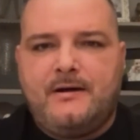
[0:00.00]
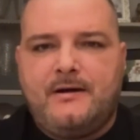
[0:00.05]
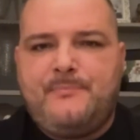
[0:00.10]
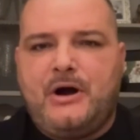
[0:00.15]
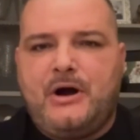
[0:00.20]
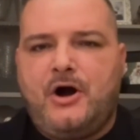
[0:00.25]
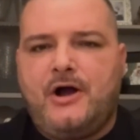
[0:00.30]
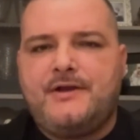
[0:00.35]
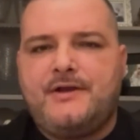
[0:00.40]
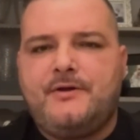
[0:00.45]

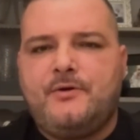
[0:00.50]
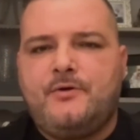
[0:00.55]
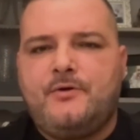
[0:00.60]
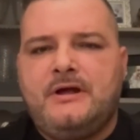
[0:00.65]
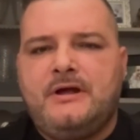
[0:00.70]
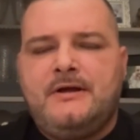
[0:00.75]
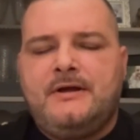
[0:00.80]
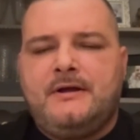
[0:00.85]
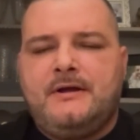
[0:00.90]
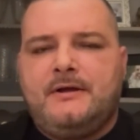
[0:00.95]
But
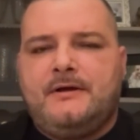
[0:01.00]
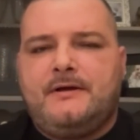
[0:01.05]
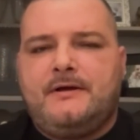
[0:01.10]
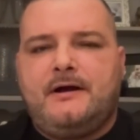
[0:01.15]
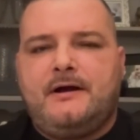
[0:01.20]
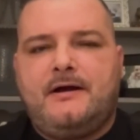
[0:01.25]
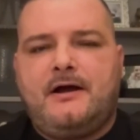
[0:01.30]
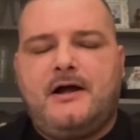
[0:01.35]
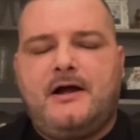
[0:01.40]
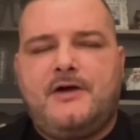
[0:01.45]

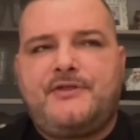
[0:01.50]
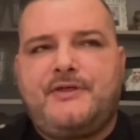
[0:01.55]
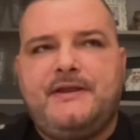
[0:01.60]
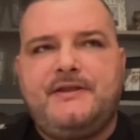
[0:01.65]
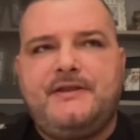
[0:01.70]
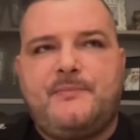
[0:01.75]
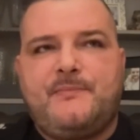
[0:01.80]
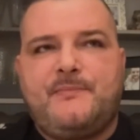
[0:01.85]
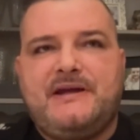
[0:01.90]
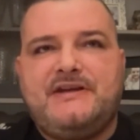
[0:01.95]
I
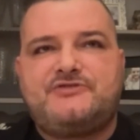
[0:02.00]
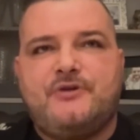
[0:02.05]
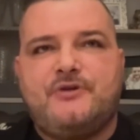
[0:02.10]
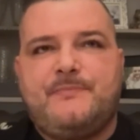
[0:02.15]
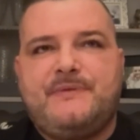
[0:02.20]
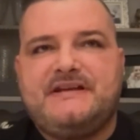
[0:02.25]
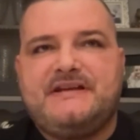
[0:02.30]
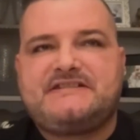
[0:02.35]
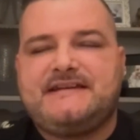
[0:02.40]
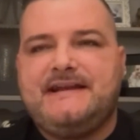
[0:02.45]
think the police were
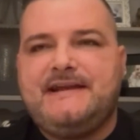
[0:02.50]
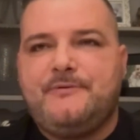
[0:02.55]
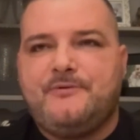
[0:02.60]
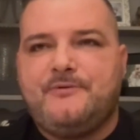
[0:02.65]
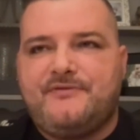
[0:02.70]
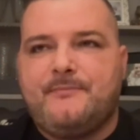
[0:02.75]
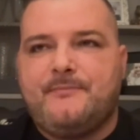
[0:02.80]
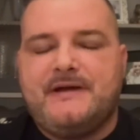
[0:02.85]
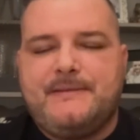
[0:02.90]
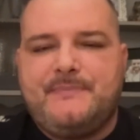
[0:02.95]
a bit silly
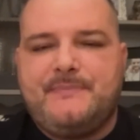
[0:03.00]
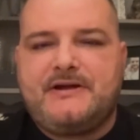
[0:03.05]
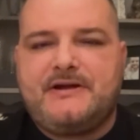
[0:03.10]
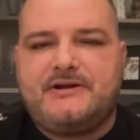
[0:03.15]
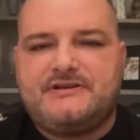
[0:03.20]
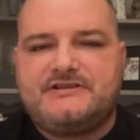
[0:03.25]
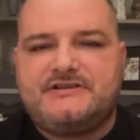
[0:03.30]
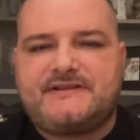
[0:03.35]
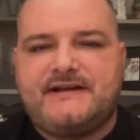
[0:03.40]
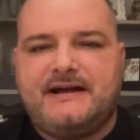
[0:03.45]
with me
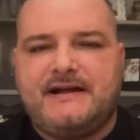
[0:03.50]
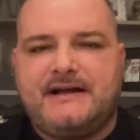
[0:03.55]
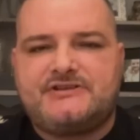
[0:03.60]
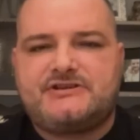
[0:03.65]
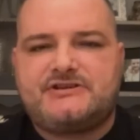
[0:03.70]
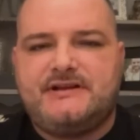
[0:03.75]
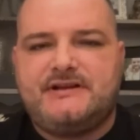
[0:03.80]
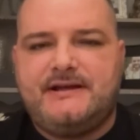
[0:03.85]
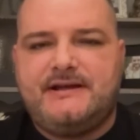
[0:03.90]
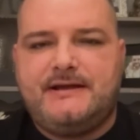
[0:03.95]
because they
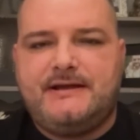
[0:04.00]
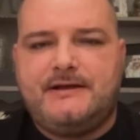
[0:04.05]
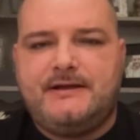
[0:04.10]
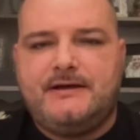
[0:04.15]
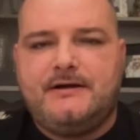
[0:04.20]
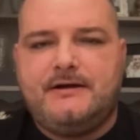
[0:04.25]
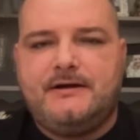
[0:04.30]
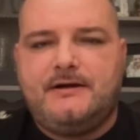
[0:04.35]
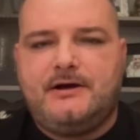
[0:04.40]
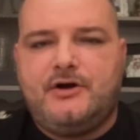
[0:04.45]

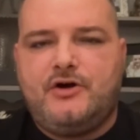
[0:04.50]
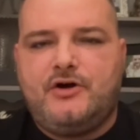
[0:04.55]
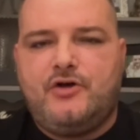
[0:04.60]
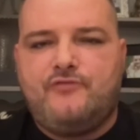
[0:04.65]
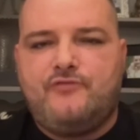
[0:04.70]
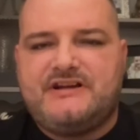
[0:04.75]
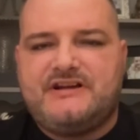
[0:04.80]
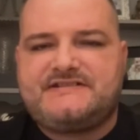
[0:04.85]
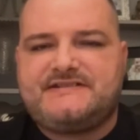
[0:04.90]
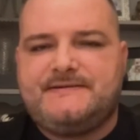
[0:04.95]
actually
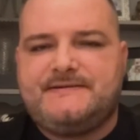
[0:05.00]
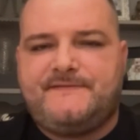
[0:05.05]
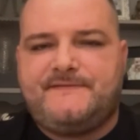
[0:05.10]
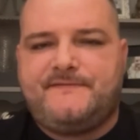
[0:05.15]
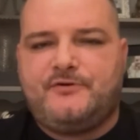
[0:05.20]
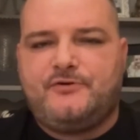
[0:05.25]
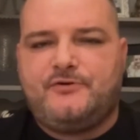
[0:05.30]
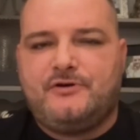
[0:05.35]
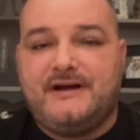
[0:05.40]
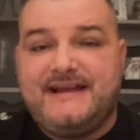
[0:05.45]
arrested
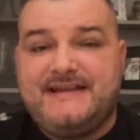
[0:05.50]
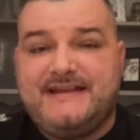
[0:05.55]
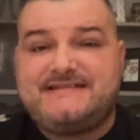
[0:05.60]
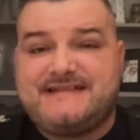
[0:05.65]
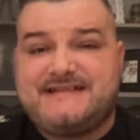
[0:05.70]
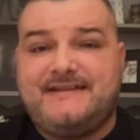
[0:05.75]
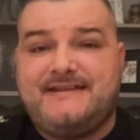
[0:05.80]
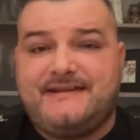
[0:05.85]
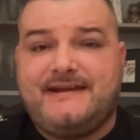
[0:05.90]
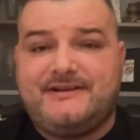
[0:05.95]
for
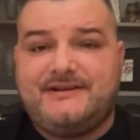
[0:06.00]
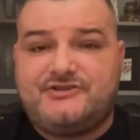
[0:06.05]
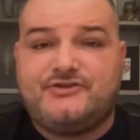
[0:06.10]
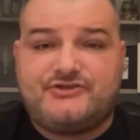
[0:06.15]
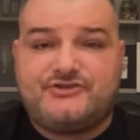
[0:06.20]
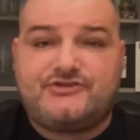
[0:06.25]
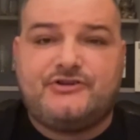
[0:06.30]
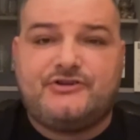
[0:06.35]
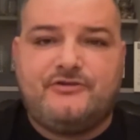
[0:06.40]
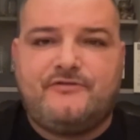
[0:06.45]
intending
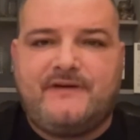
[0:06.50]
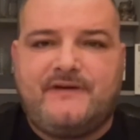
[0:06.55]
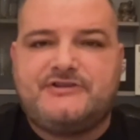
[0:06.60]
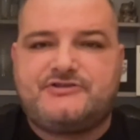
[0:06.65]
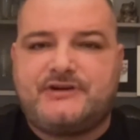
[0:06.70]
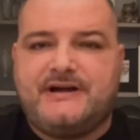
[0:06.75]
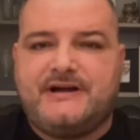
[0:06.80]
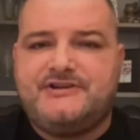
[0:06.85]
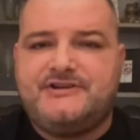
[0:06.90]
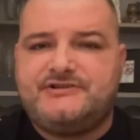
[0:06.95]
to stir up
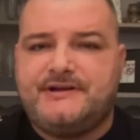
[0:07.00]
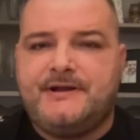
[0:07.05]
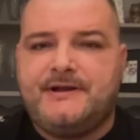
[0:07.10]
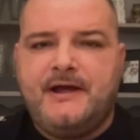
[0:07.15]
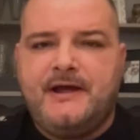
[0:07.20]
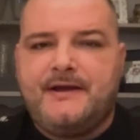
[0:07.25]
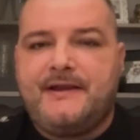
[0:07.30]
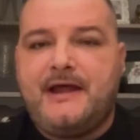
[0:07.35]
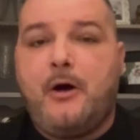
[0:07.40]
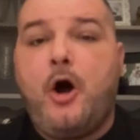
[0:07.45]
racial hatred.
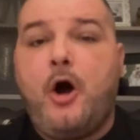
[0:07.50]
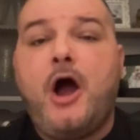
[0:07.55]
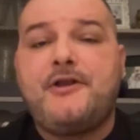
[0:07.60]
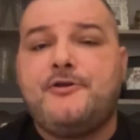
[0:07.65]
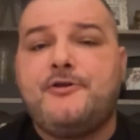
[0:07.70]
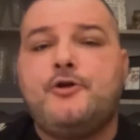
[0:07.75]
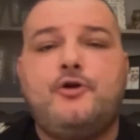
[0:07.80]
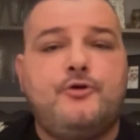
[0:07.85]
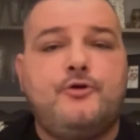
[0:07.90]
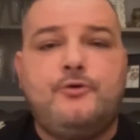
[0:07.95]
Now, I
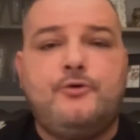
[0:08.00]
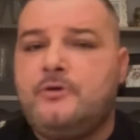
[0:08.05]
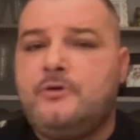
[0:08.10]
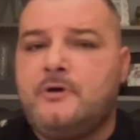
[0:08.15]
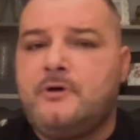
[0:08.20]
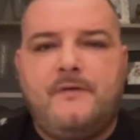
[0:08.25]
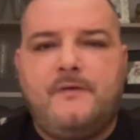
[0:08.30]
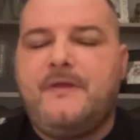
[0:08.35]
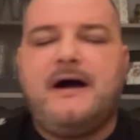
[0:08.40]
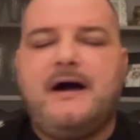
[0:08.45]
knew
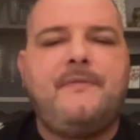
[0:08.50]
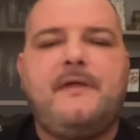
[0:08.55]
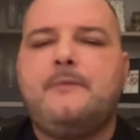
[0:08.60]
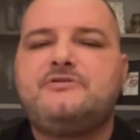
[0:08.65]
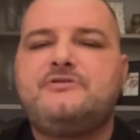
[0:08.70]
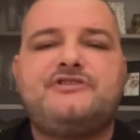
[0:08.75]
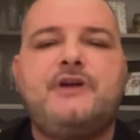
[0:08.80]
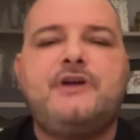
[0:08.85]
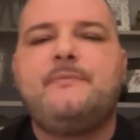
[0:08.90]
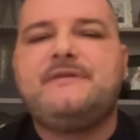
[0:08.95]
that there
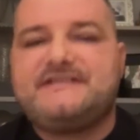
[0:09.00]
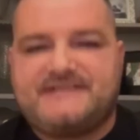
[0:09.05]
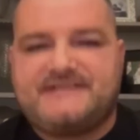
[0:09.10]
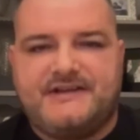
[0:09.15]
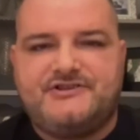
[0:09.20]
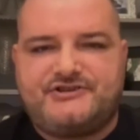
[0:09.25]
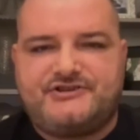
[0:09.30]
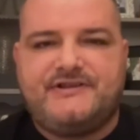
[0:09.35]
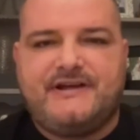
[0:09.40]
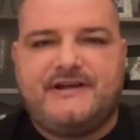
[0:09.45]
was no
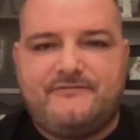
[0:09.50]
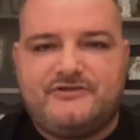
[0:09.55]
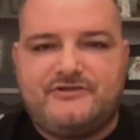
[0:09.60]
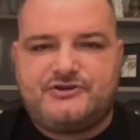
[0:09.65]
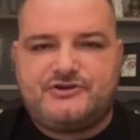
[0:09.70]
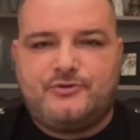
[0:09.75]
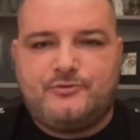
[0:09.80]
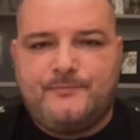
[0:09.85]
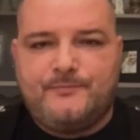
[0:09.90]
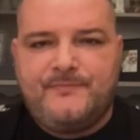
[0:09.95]
intention there
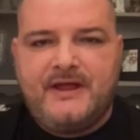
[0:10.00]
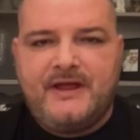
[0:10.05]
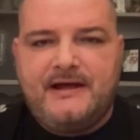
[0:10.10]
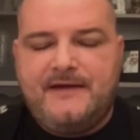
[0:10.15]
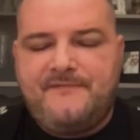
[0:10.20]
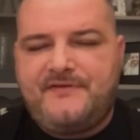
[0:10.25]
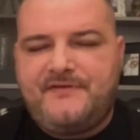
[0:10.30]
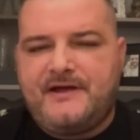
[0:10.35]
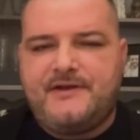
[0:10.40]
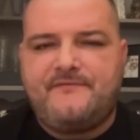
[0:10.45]
all.
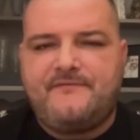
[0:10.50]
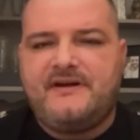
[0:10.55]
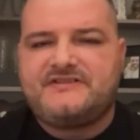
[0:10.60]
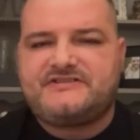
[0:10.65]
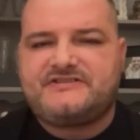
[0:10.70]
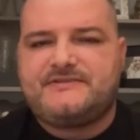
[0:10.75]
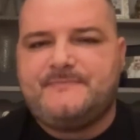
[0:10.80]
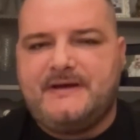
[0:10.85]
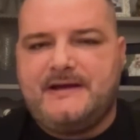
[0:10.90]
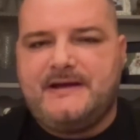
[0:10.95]
If they'd
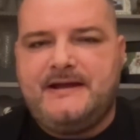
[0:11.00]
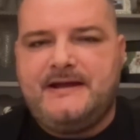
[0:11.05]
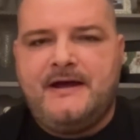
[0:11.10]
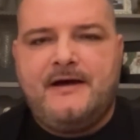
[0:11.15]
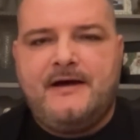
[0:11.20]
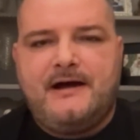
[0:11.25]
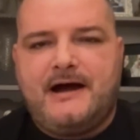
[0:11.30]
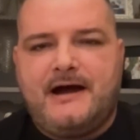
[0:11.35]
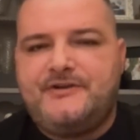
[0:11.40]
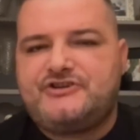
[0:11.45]
arrested me
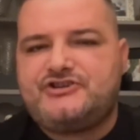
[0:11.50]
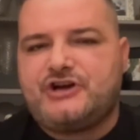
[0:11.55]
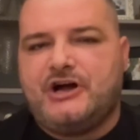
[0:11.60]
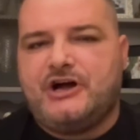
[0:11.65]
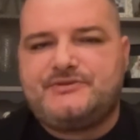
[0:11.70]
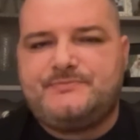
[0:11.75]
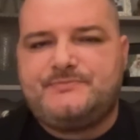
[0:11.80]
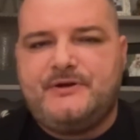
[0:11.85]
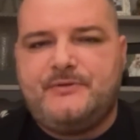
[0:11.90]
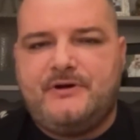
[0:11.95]
and
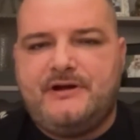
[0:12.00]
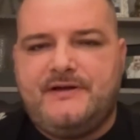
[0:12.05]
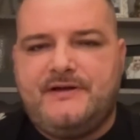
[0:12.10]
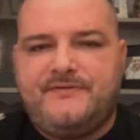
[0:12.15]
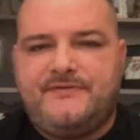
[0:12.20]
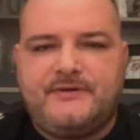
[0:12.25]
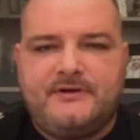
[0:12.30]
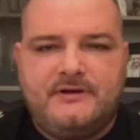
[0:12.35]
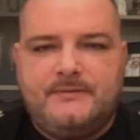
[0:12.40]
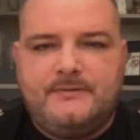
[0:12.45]
charged me
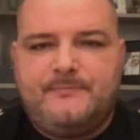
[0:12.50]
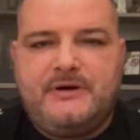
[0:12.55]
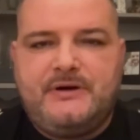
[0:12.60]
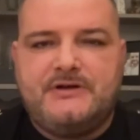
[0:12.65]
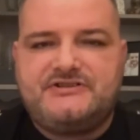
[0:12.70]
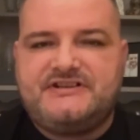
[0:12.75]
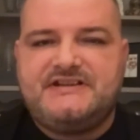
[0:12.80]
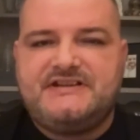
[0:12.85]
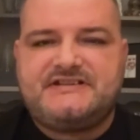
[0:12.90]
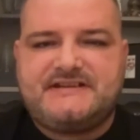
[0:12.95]
with
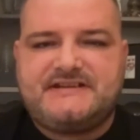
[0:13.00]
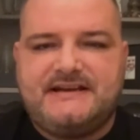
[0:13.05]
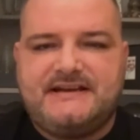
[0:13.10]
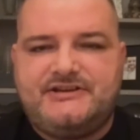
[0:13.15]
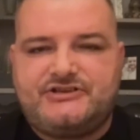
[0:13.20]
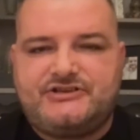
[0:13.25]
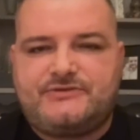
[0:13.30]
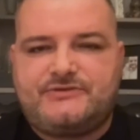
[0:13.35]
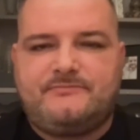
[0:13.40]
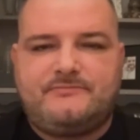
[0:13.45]
posting
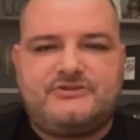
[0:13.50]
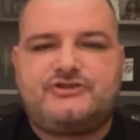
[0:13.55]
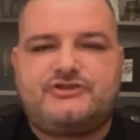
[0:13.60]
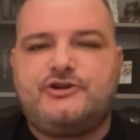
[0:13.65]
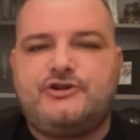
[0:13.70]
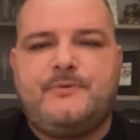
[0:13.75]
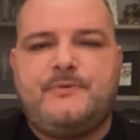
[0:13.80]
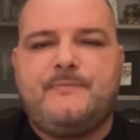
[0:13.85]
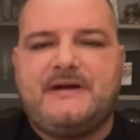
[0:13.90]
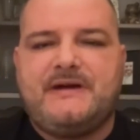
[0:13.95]
silly,
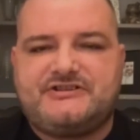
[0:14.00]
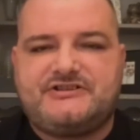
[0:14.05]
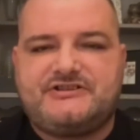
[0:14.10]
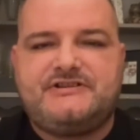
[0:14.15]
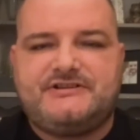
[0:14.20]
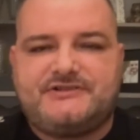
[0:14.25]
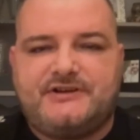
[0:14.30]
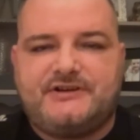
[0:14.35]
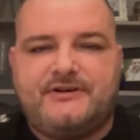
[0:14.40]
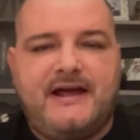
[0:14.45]
stupid
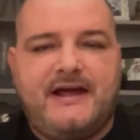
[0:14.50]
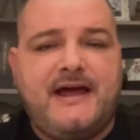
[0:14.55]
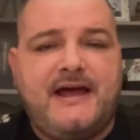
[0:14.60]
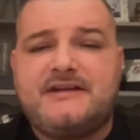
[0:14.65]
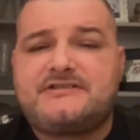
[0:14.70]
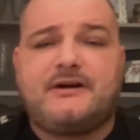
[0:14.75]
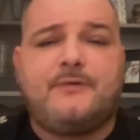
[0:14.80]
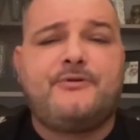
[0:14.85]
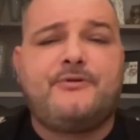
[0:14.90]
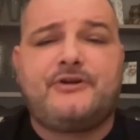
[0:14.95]
messages on
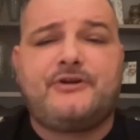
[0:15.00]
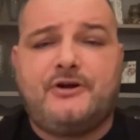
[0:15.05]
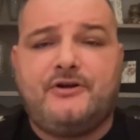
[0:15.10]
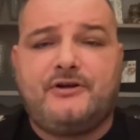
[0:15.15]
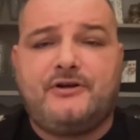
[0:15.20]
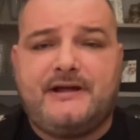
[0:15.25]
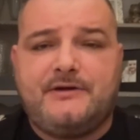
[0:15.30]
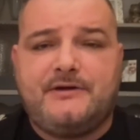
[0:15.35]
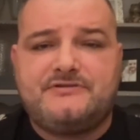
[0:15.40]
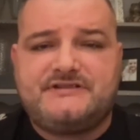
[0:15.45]
X, I would have
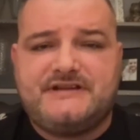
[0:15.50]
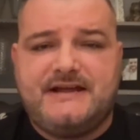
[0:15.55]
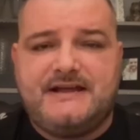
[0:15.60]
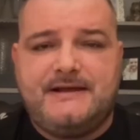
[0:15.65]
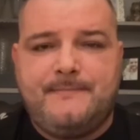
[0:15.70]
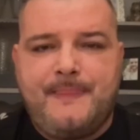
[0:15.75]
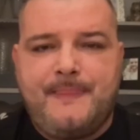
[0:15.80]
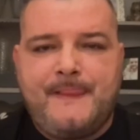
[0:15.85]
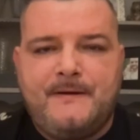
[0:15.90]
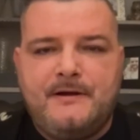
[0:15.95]
gone
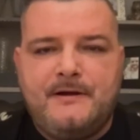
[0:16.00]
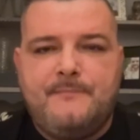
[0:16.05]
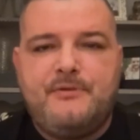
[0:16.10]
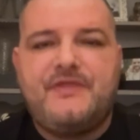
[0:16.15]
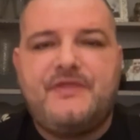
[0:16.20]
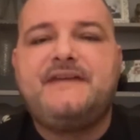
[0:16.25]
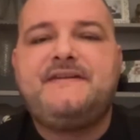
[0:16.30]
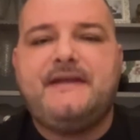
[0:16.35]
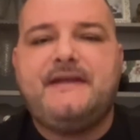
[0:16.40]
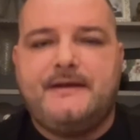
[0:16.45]
guilty.
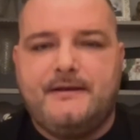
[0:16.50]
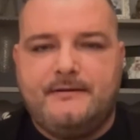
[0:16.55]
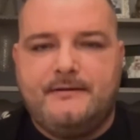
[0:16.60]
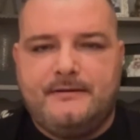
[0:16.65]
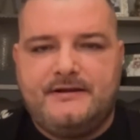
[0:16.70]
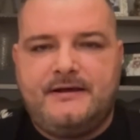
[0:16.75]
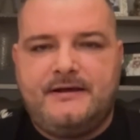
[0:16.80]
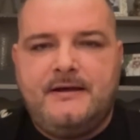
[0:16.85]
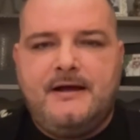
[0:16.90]
But they didn't.